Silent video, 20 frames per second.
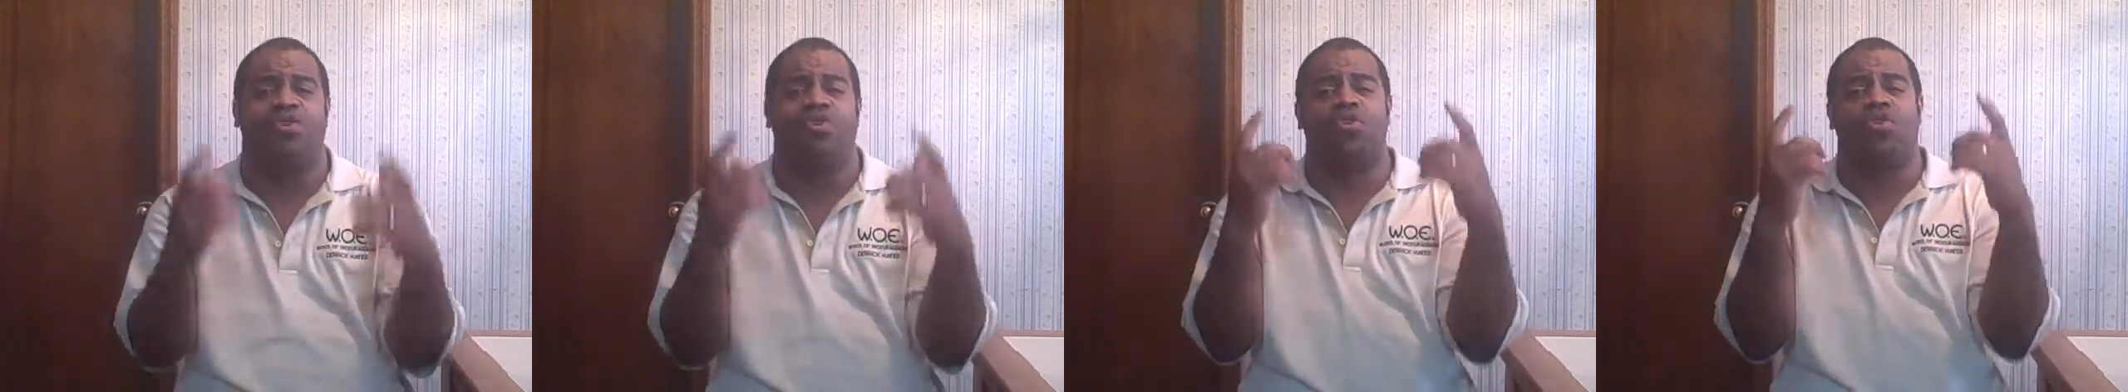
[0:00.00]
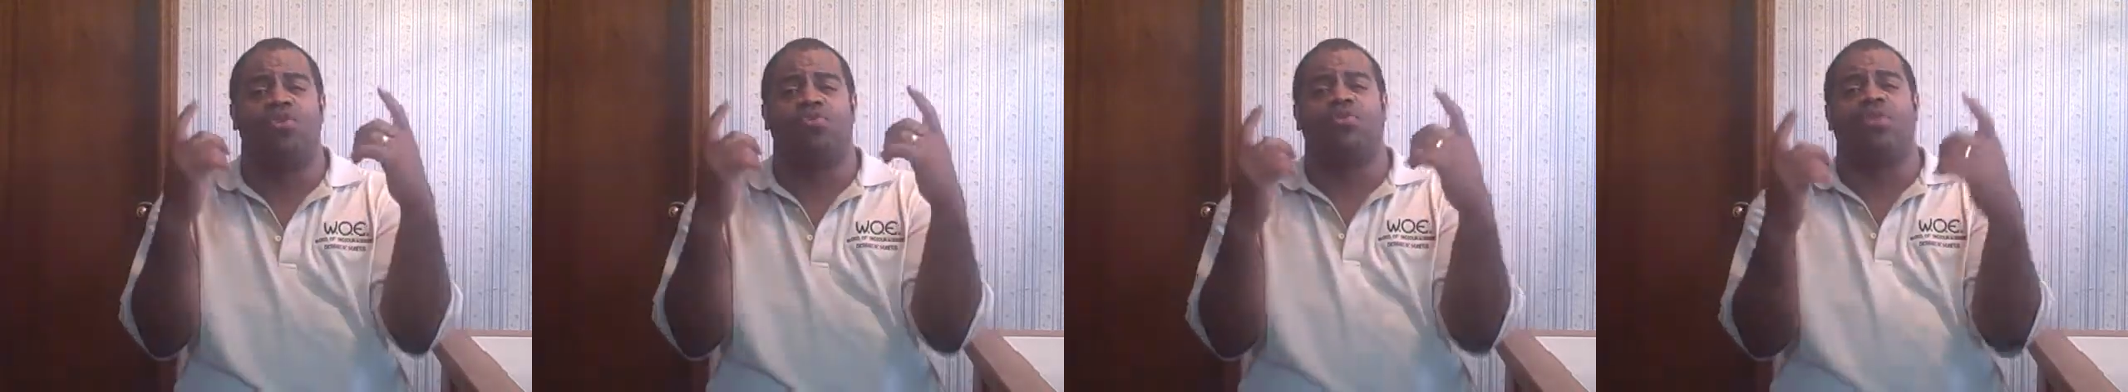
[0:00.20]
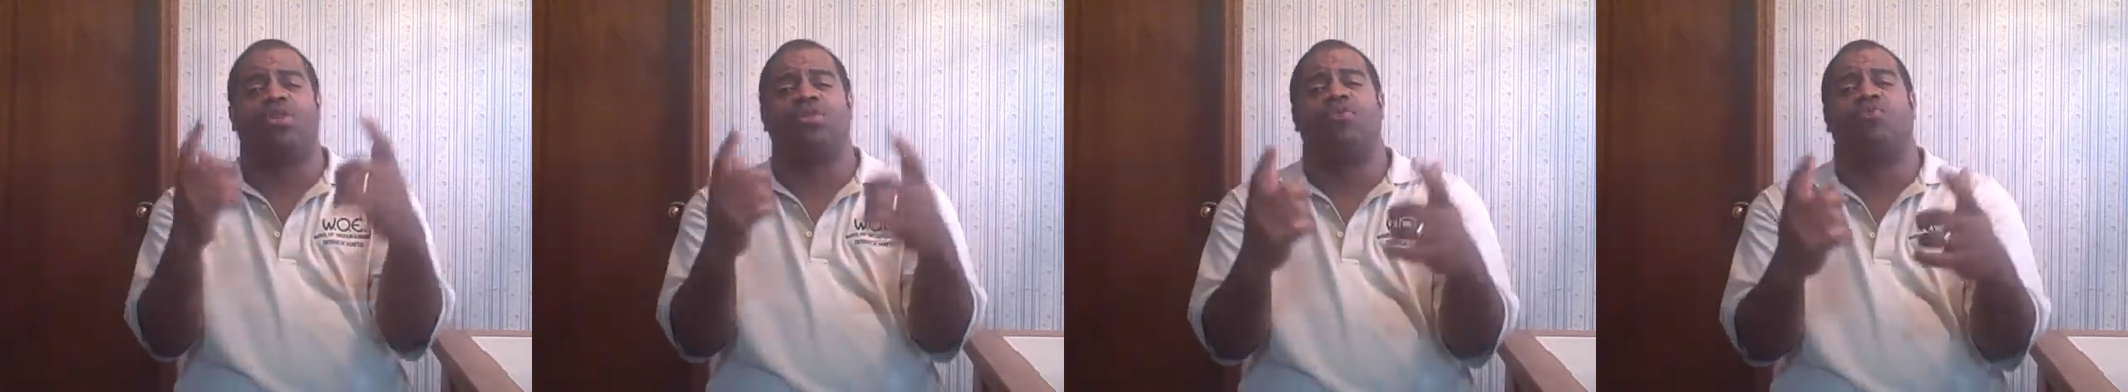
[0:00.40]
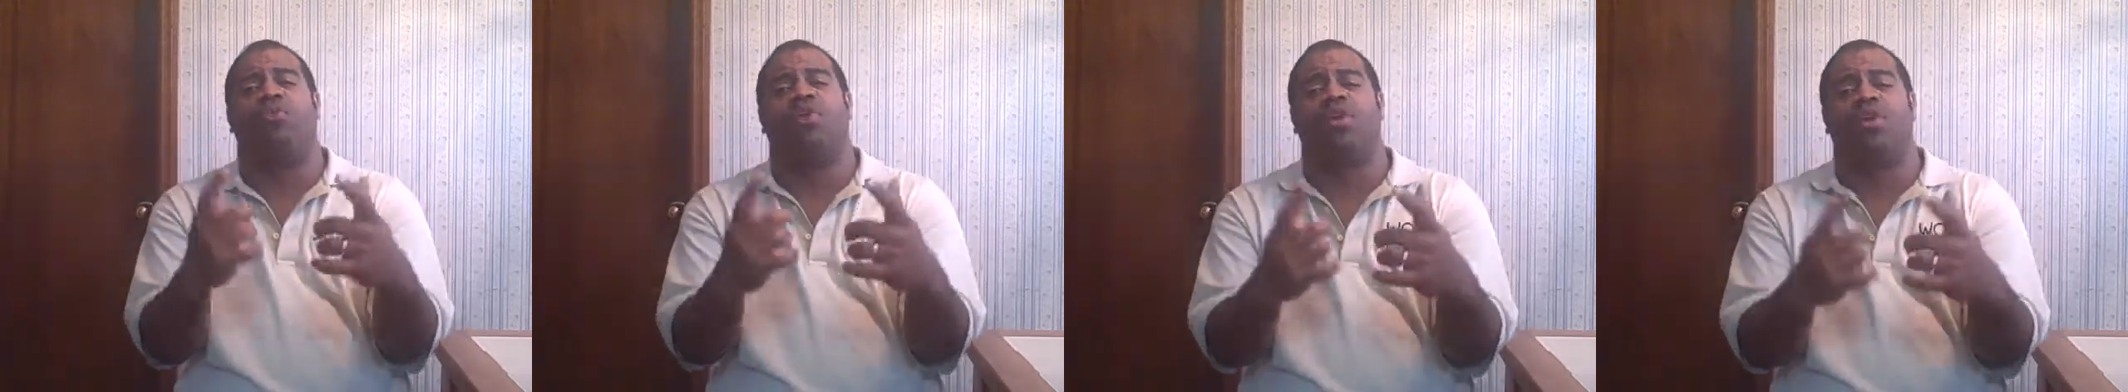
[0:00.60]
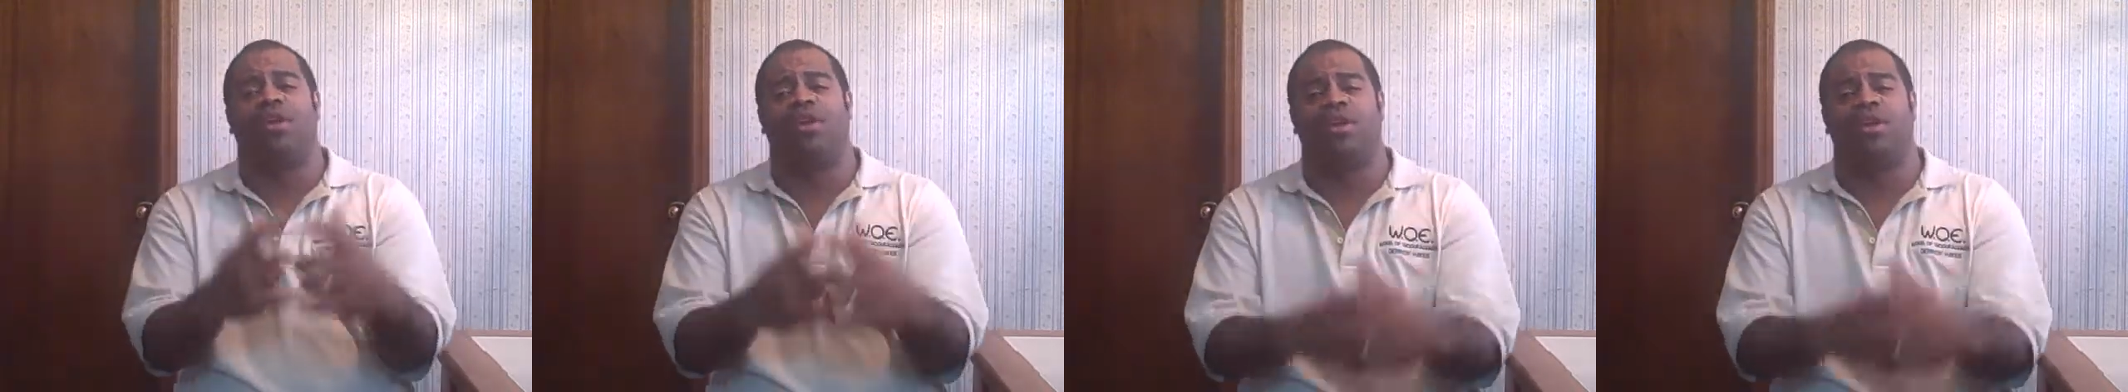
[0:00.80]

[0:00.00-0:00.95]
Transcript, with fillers: or with the word